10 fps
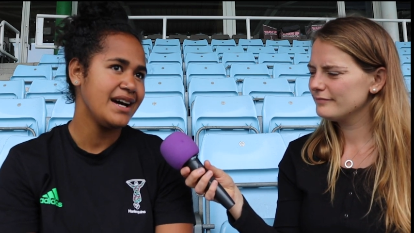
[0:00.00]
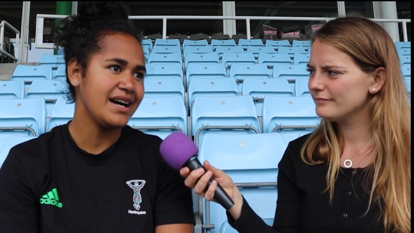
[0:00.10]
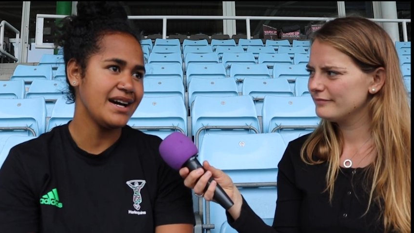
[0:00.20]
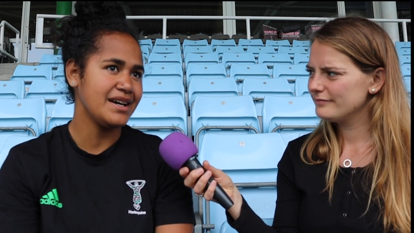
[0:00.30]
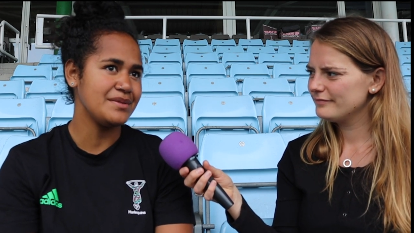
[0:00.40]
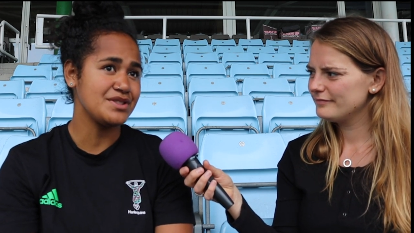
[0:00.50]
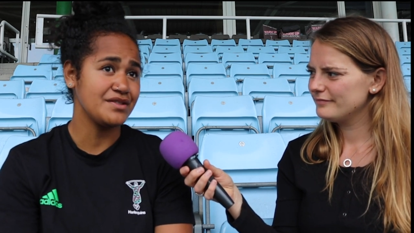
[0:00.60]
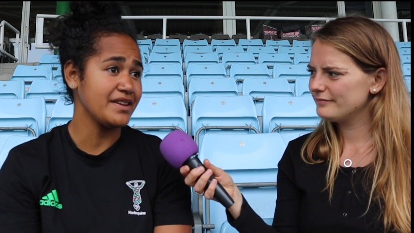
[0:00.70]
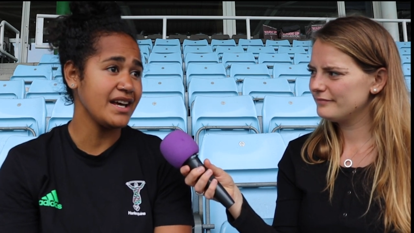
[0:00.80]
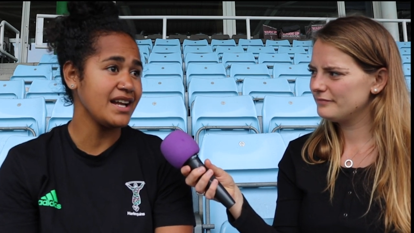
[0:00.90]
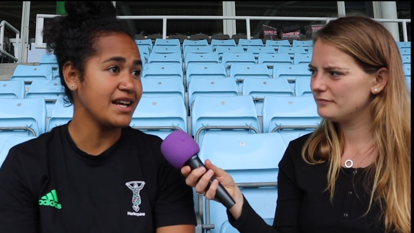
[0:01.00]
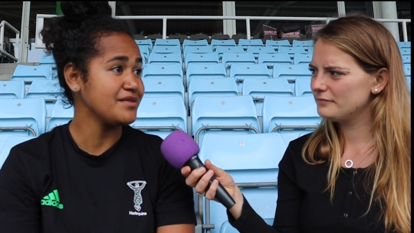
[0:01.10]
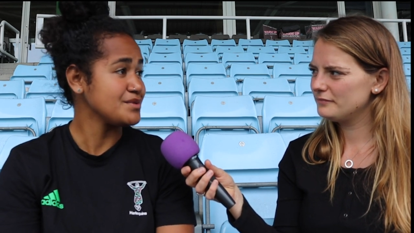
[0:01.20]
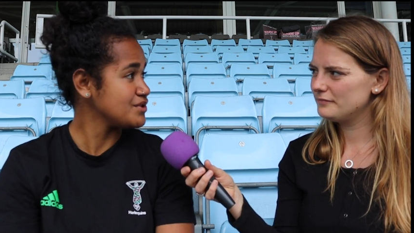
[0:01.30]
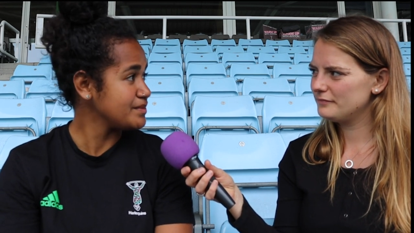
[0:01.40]
Speaker 1: Um, so for that, like
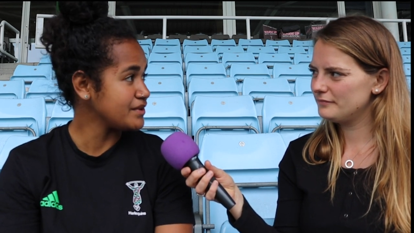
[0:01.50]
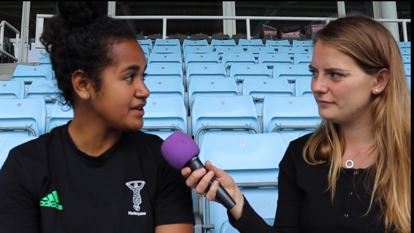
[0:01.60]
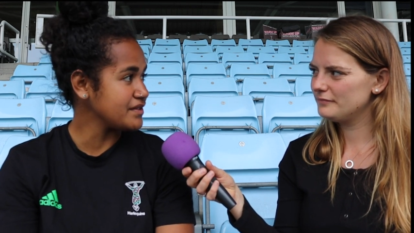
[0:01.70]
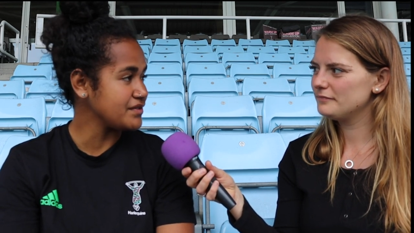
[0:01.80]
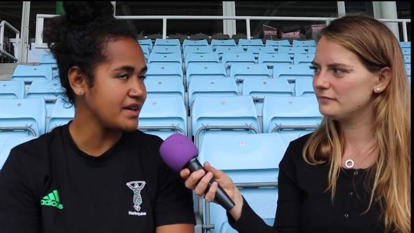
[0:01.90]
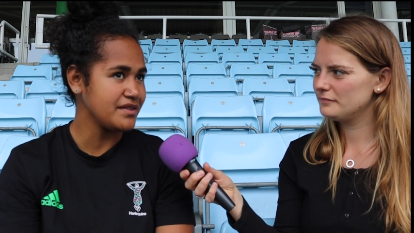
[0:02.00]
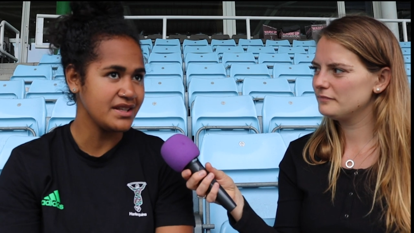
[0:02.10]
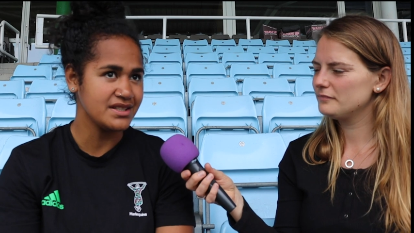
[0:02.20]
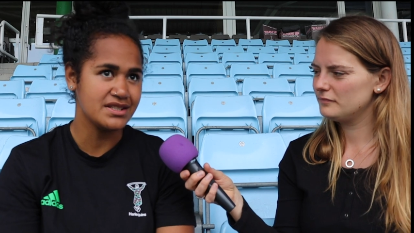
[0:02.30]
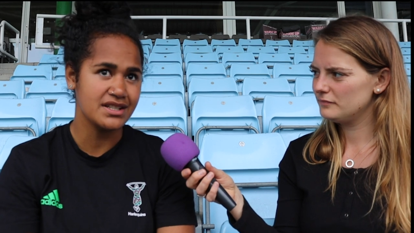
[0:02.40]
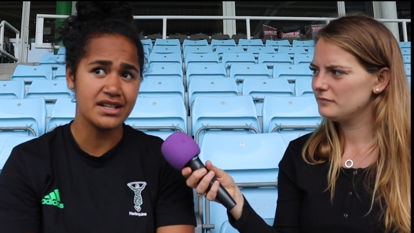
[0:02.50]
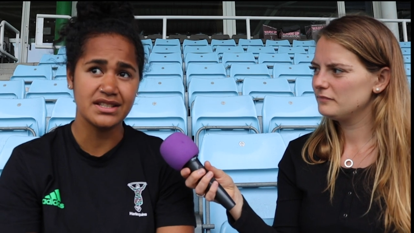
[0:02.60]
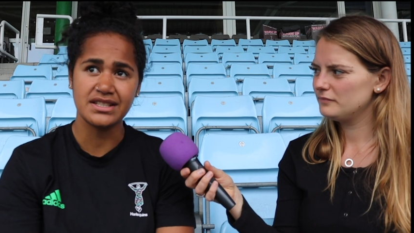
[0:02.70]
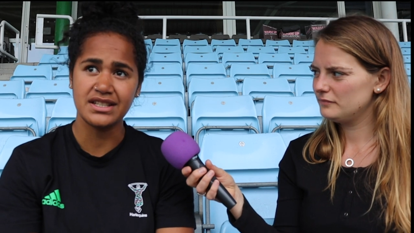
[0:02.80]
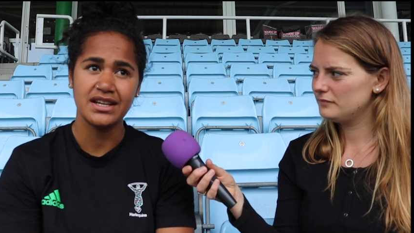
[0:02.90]
I'm super grateful for everything she's done,
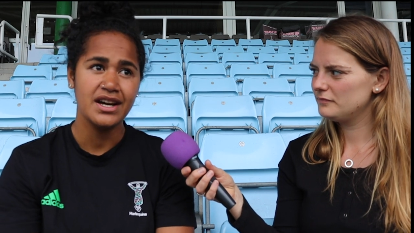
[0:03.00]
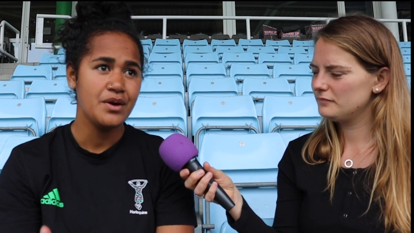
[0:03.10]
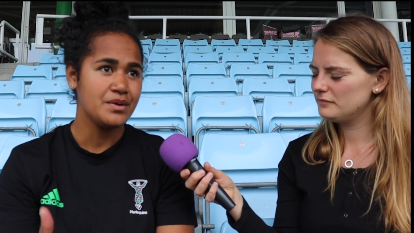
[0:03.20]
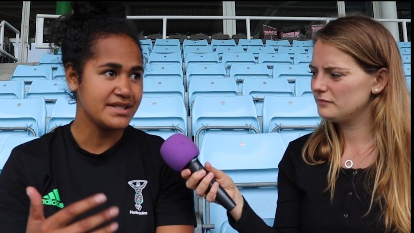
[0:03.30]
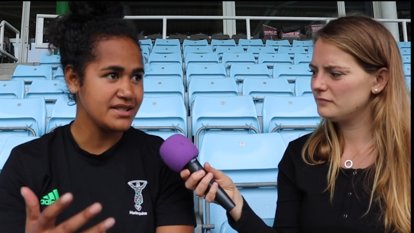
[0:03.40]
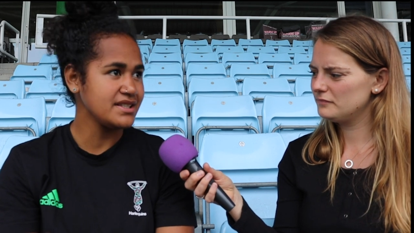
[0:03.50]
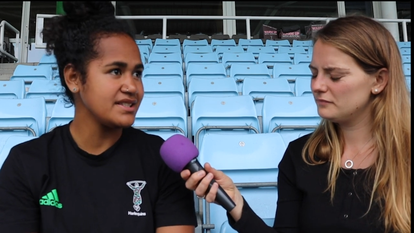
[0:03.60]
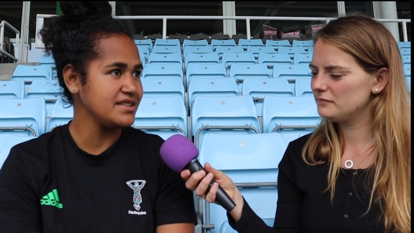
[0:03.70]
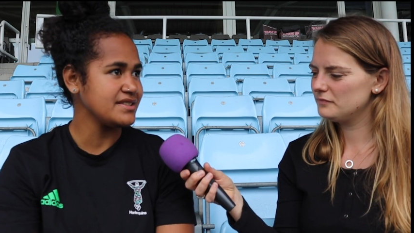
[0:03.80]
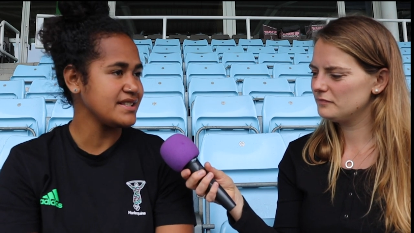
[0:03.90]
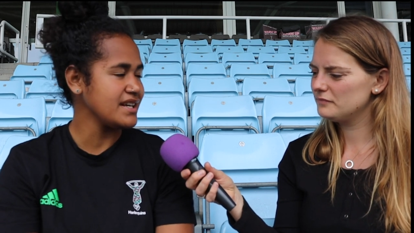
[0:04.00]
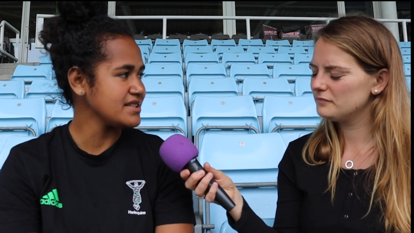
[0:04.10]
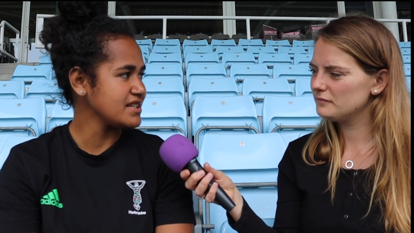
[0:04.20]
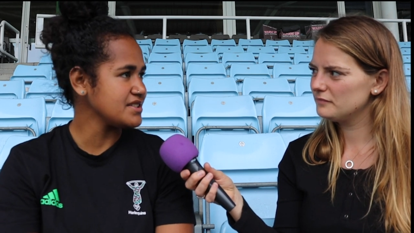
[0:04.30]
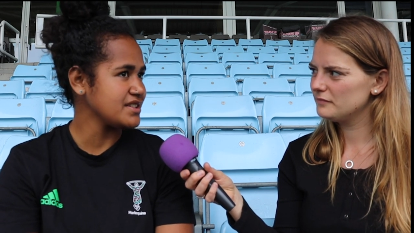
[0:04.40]
and she we still continue to stay
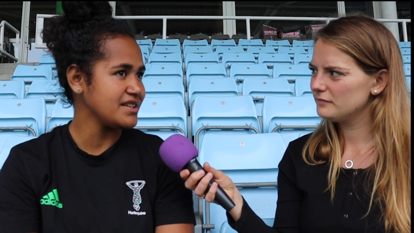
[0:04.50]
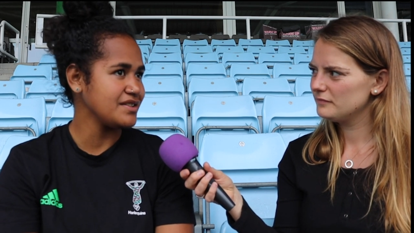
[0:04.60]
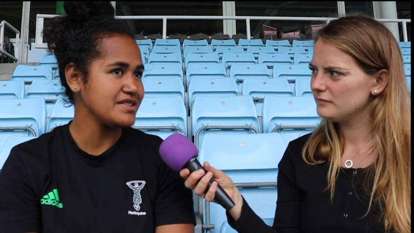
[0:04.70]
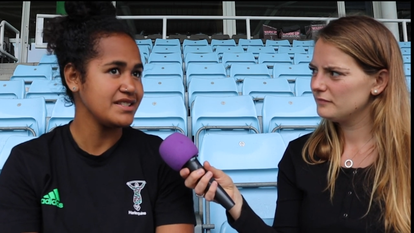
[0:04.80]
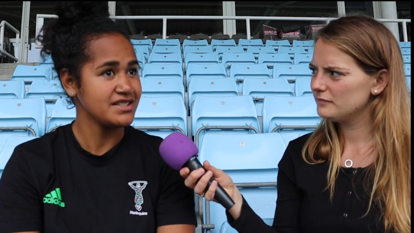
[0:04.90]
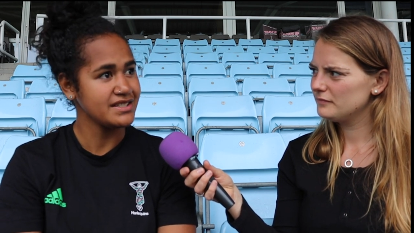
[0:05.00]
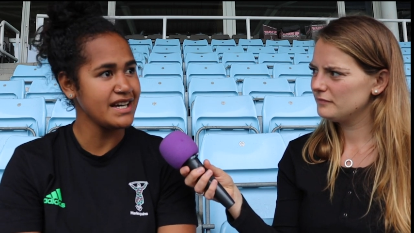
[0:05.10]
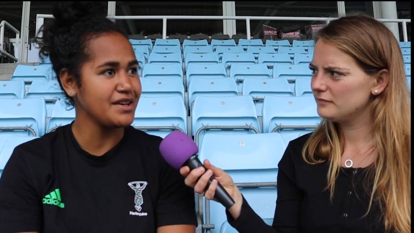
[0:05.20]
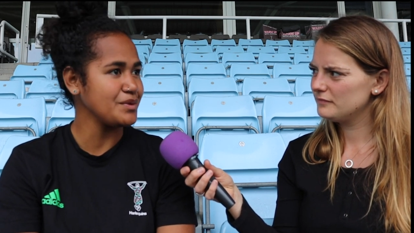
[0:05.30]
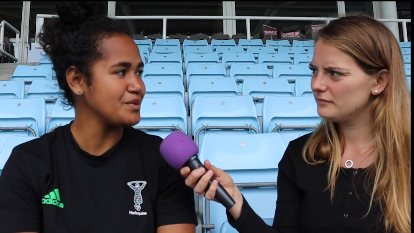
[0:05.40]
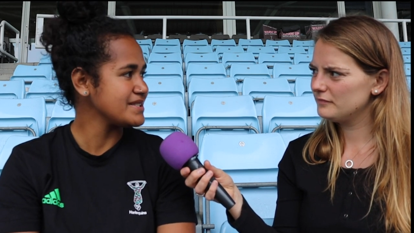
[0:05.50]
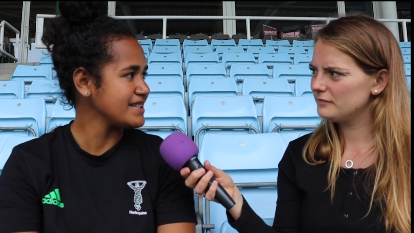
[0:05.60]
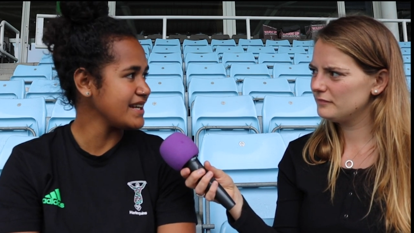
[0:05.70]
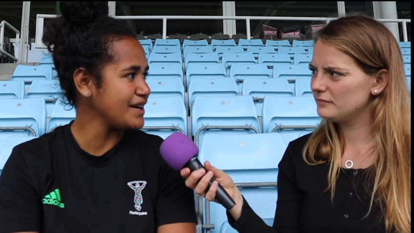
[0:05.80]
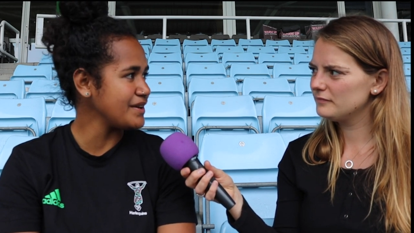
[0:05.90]
in touch. And obviously she's down at
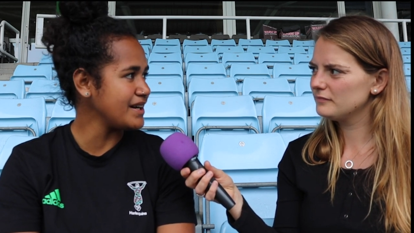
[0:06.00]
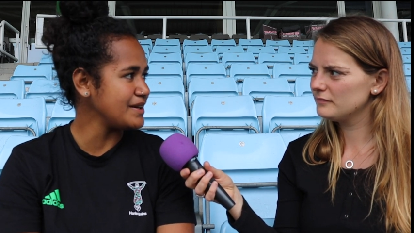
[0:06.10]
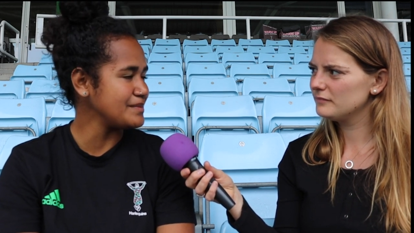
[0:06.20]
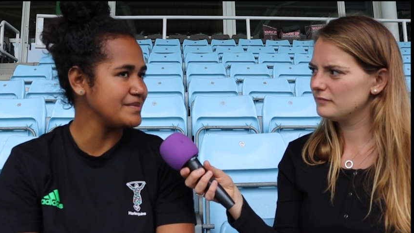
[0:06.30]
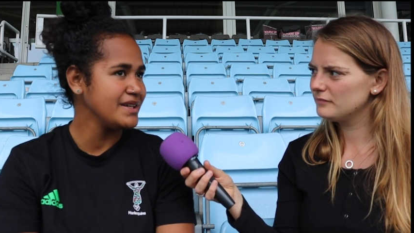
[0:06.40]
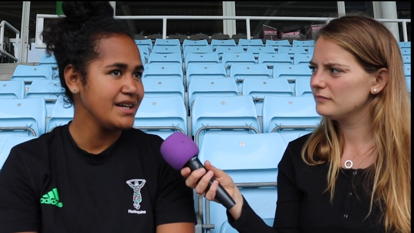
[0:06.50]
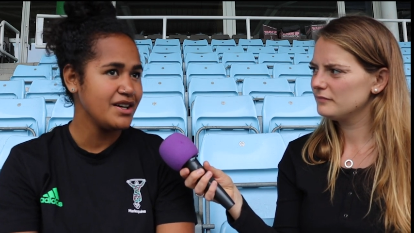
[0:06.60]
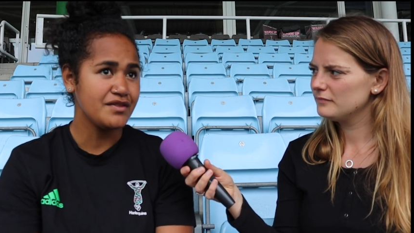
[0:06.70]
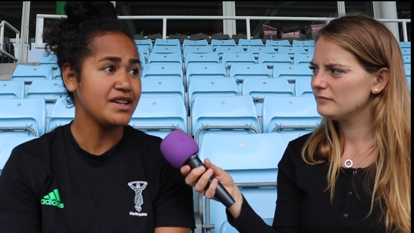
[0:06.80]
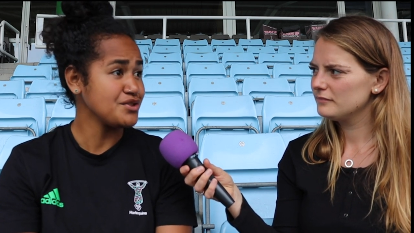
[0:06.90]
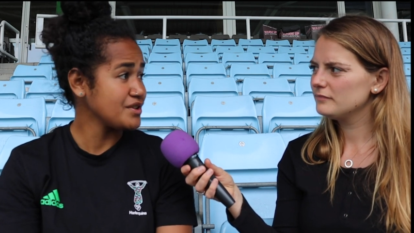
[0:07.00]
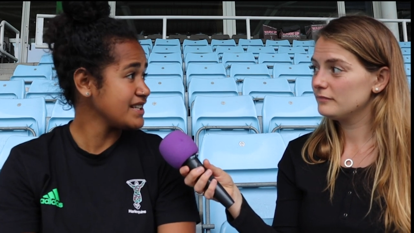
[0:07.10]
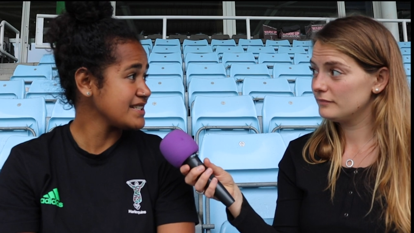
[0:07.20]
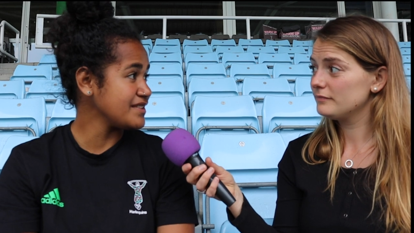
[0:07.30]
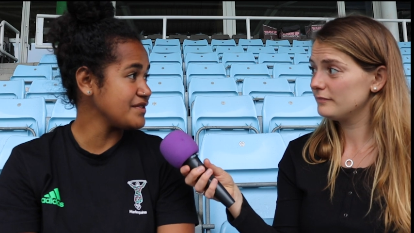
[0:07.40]
Worcester now, um, hopefully enjoying
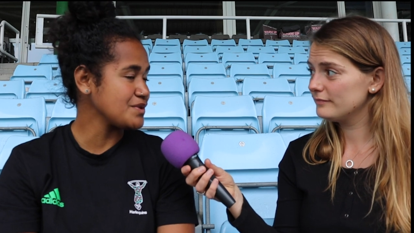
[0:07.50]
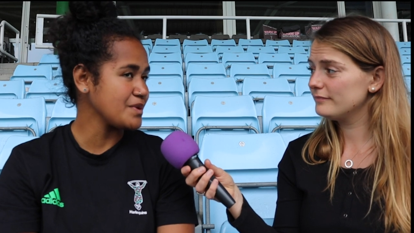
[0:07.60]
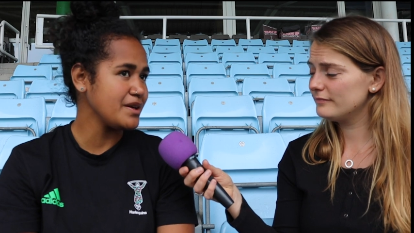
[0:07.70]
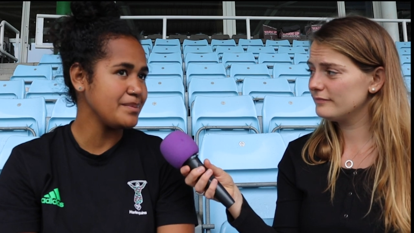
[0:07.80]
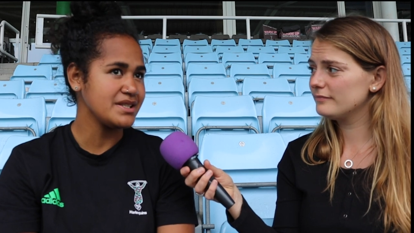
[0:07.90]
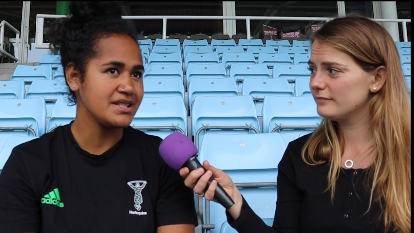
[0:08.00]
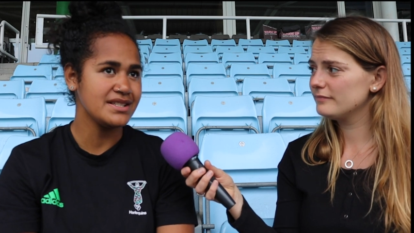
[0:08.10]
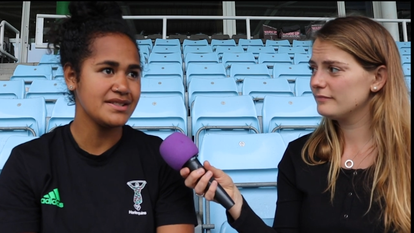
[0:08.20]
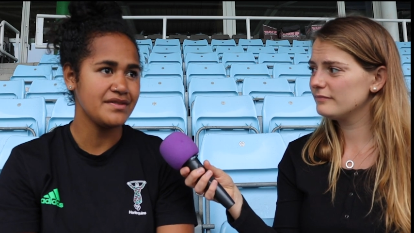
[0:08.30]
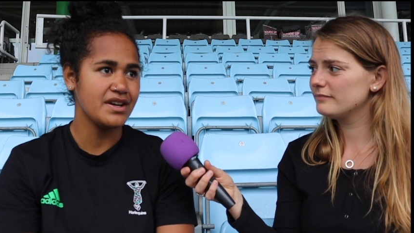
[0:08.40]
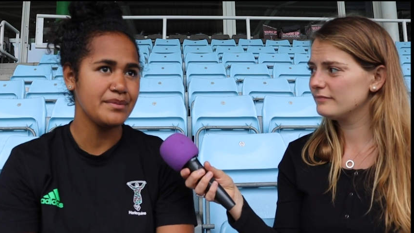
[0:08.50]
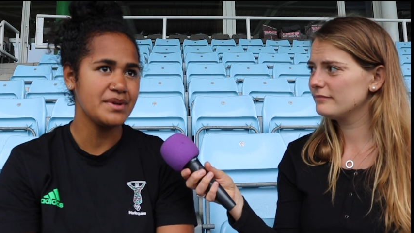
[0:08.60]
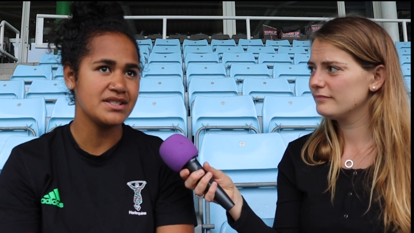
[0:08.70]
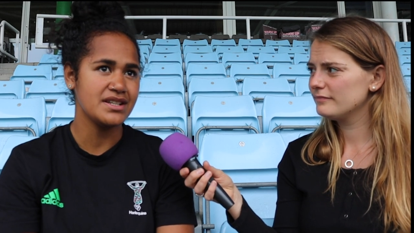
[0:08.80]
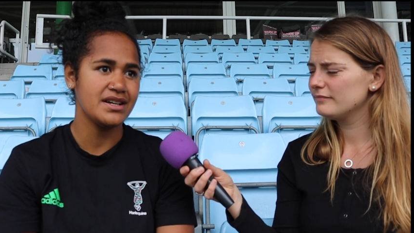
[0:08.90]
herself as well. Mm. But she's very
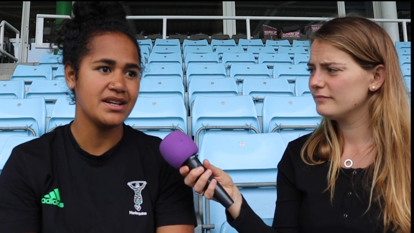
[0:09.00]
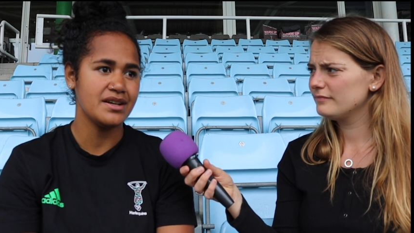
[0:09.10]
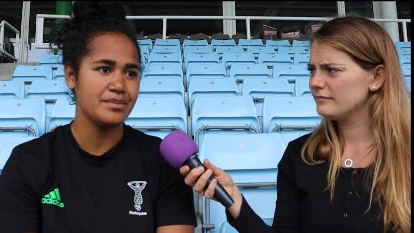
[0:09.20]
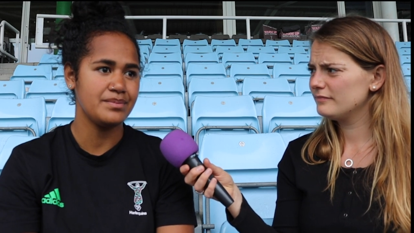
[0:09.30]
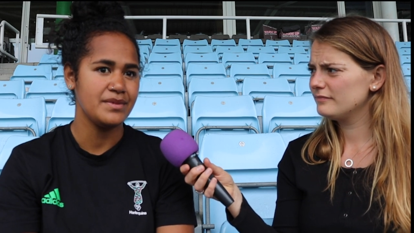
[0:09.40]
much a, a